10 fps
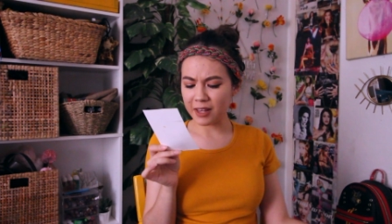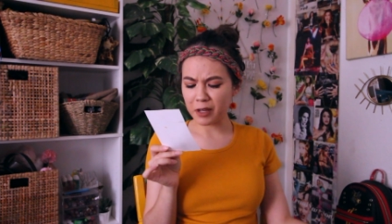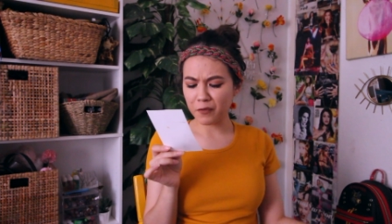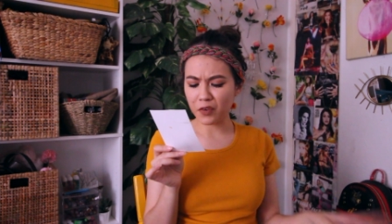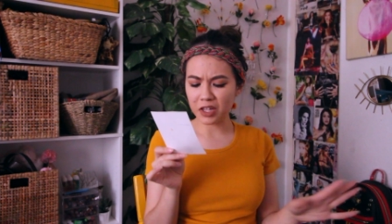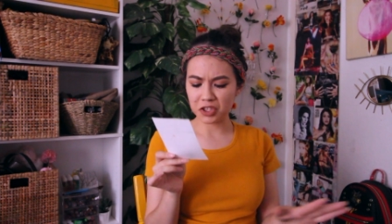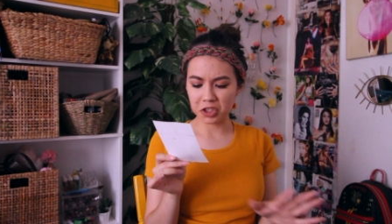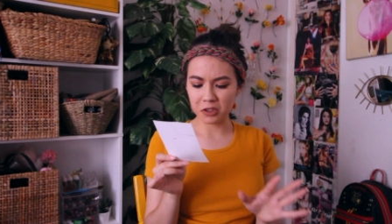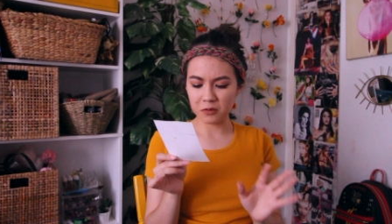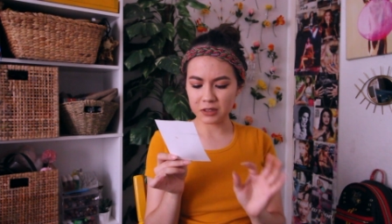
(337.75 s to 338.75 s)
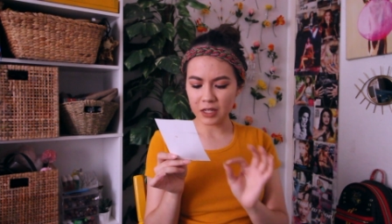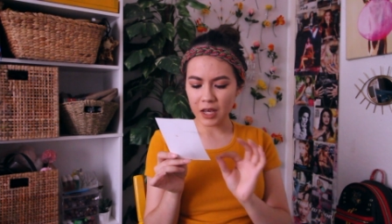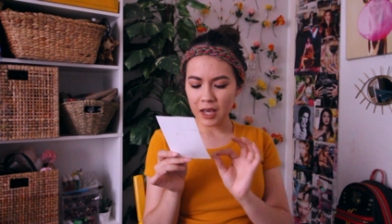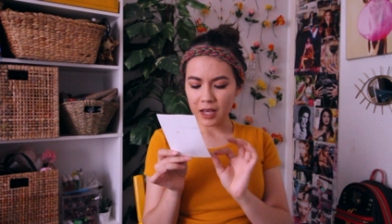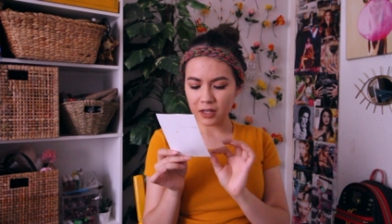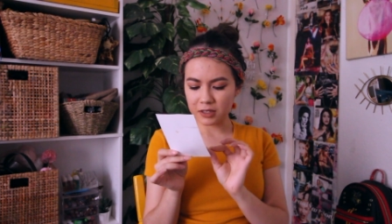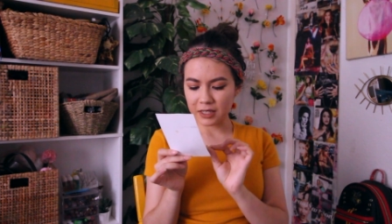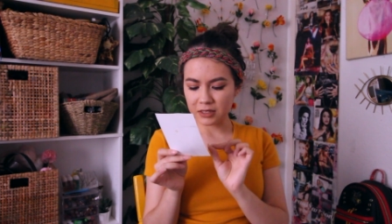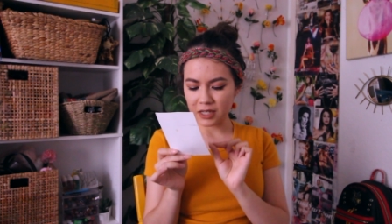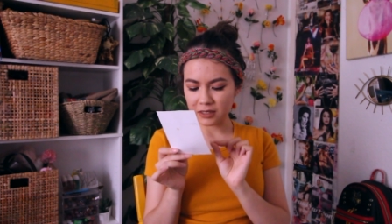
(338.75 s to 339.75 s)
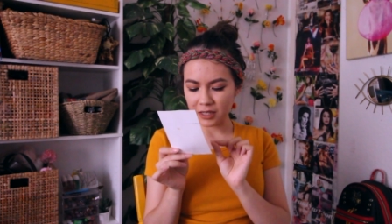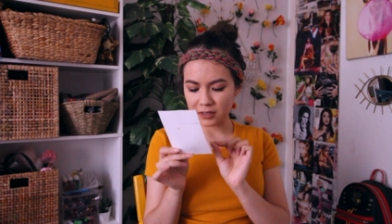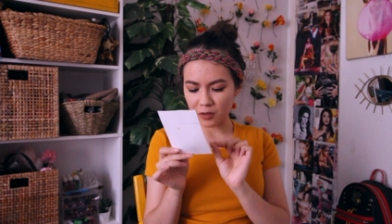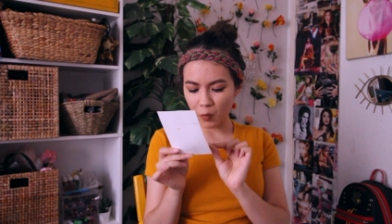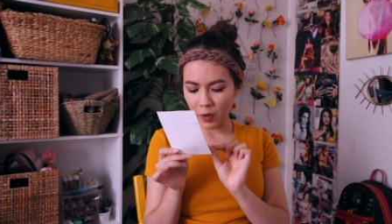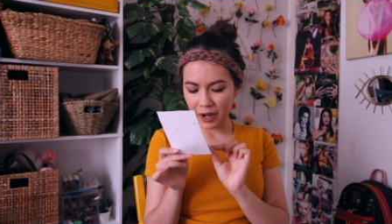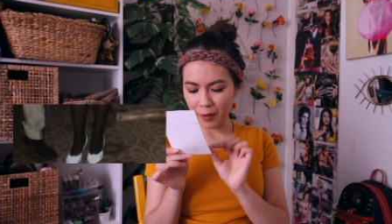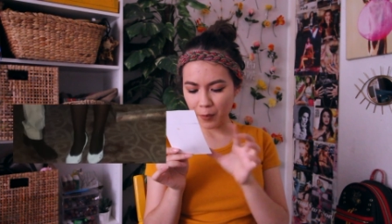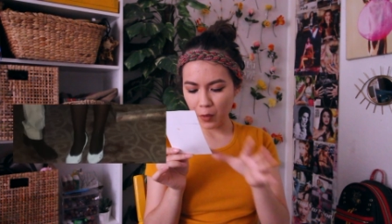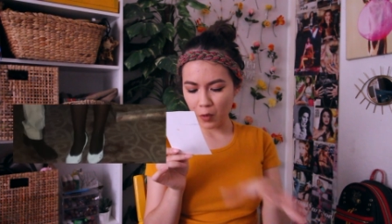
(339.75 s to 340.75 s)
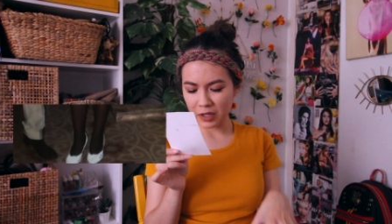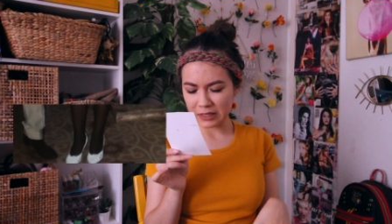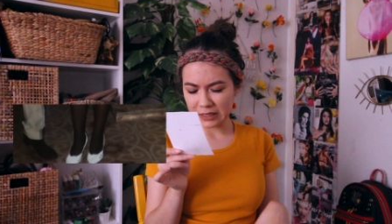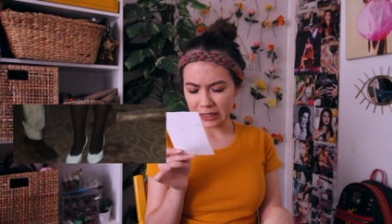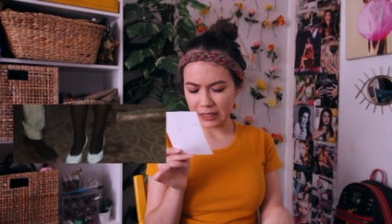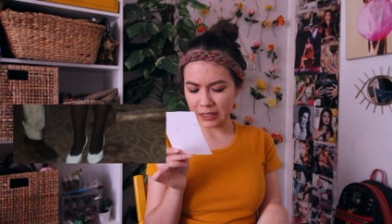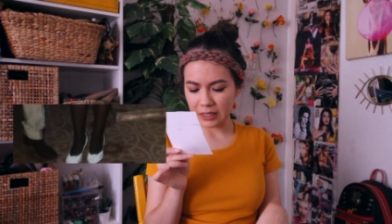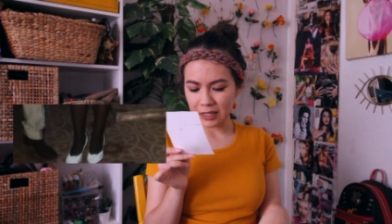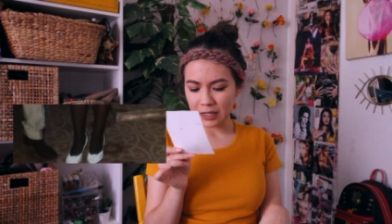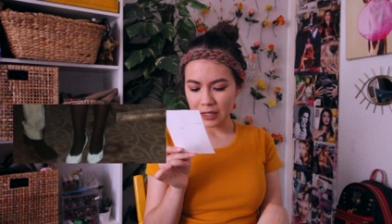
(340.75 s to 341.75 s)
And then for the shoes, it looks like she has like some white pointy